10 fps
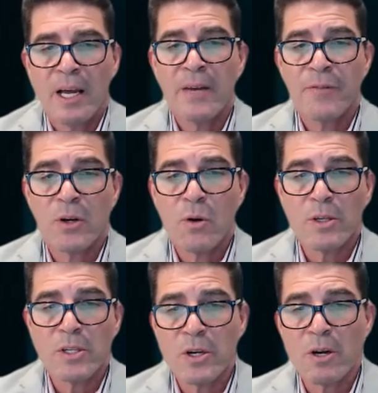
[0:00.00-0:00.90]
If the
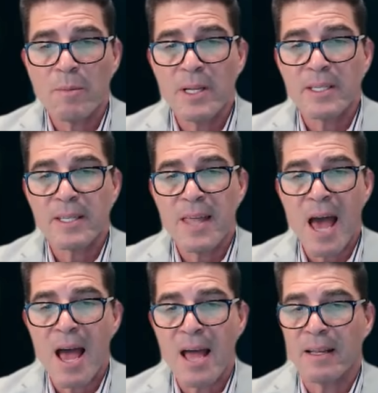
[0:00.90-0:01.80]
court determines
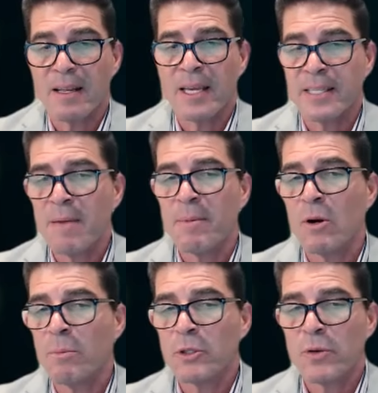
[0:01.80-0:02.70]
that a
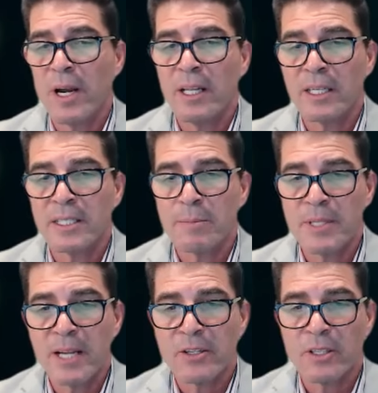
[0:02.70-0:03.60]
statement or portrayal is
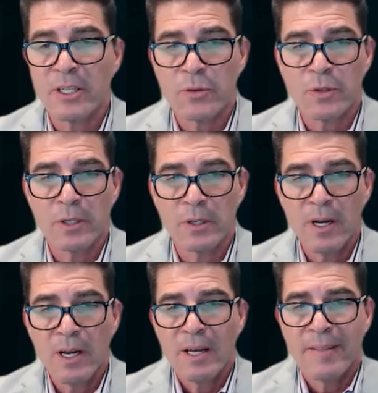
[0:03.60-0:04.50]
substantially true,